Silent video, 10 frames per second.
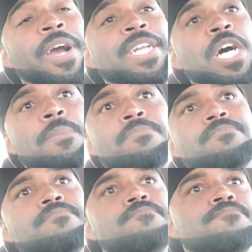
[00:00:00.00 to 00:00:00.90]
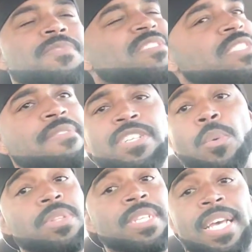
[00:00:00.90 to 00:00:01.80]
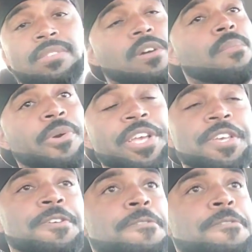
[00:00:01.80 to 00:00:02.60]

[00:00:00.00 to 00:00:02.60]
prayed up. You never know what the day is going to bring.